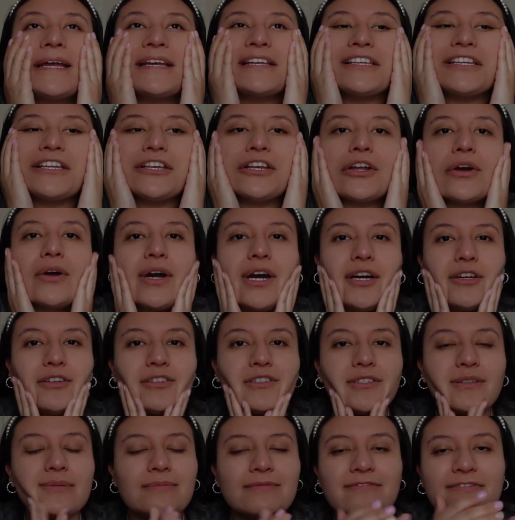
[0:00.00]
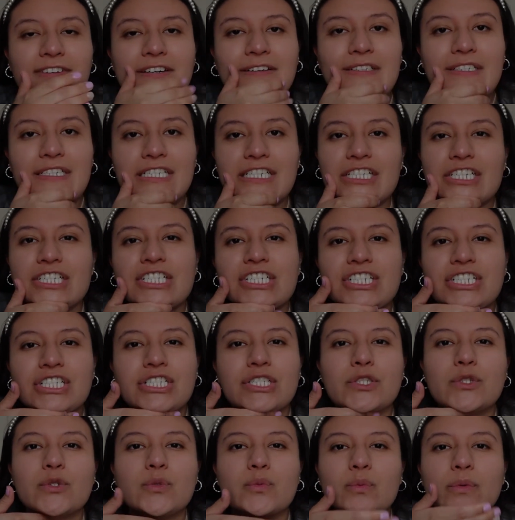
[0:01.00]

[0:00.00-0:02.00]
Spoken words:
you know how some foundations,